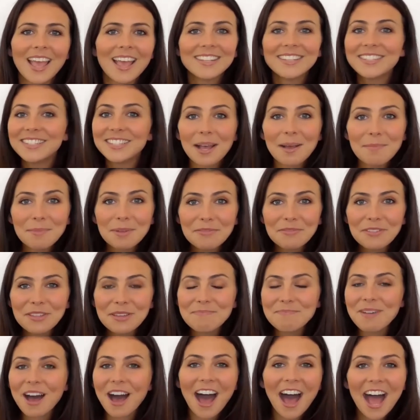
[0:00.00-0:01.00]
Some of
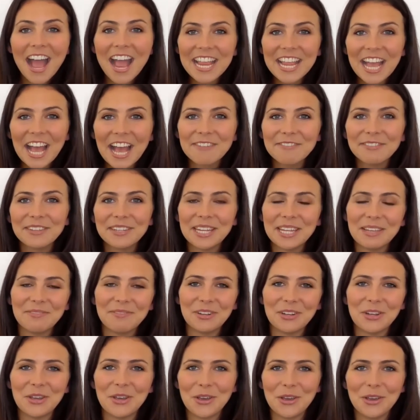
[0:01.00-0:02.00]
them I haven't
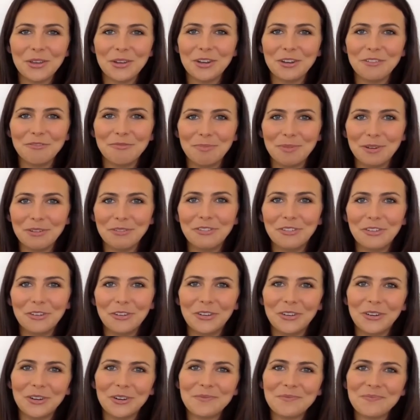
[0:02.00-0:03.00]
even heard of
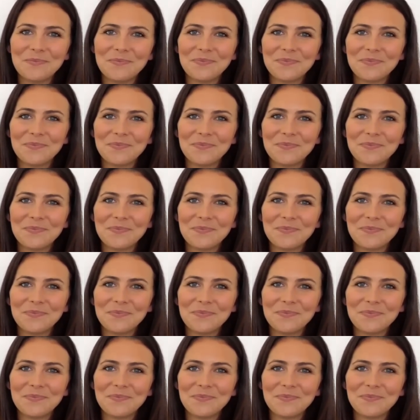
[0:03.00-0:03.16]
before.